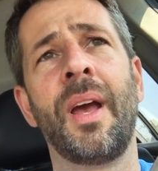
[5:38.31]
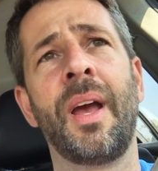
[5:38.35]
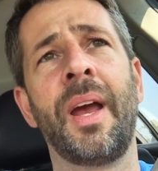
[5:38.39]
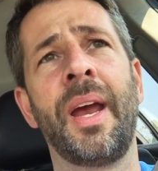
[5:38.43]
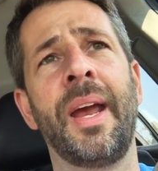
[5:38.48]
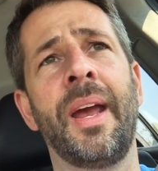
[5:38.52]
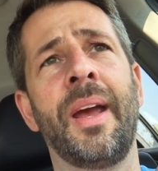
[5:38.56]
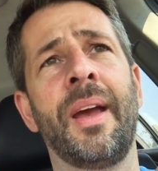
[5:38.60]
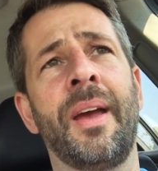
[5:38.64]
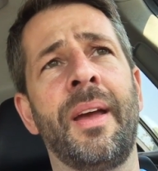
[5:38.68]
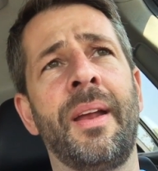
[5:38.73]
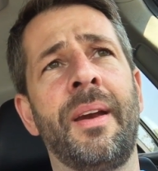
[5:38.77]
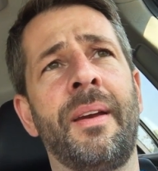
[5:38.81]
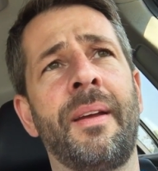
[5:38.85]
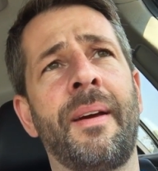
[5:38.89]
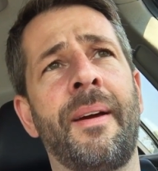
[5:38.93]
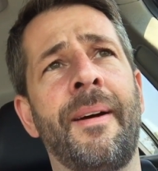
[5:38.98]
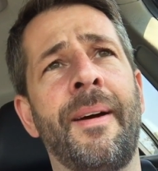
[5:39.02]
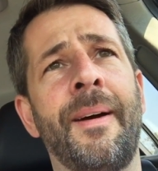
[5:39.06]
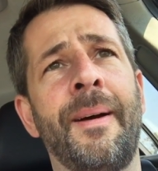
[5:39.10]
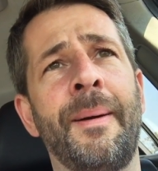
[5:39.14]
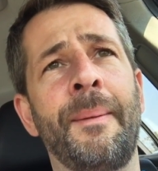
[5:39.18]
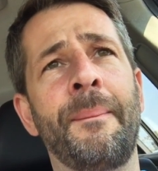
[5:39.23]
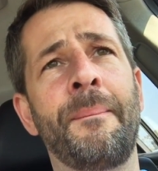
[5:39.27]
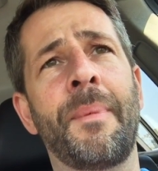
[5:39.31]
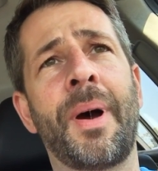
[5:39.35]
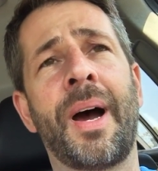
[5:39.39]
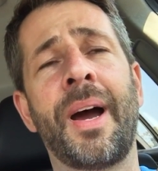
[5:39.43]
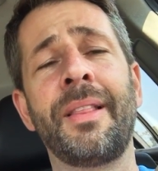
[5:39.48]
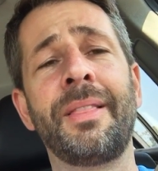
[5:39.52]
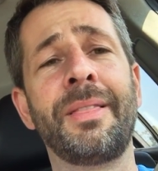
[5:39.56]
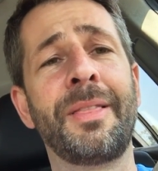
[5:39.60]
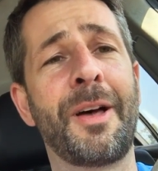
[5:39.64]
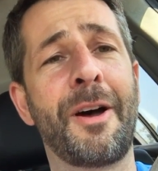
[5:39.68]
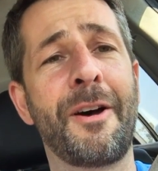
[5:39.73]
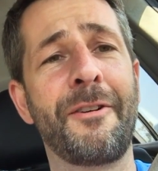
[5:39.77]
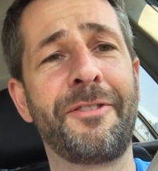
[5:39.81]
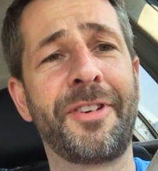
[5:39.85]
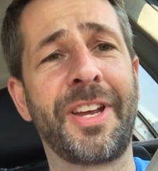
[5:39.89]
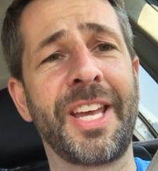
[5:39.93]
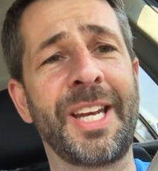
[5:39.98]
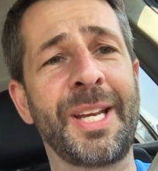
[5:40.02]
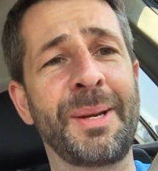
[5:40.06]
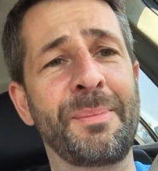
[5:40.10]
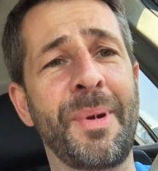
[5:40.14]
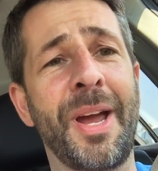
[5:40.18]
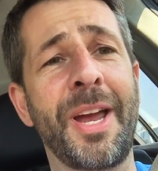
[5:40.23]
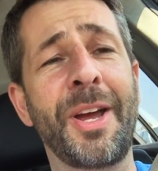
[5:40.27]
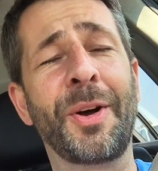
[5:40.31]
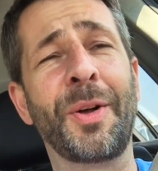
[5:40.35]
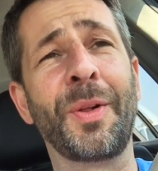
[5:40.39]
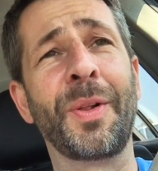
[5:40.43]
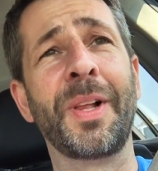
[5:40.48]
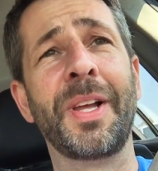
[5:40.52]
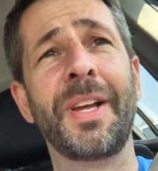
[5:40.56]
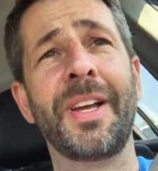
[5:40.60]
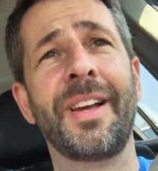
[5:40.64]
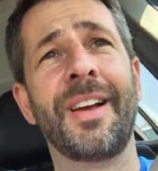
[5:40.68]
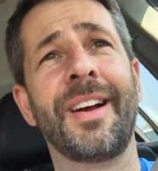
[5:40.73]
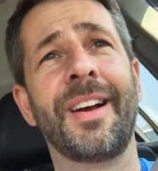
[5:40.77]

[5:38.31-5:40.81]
And I love getting mail.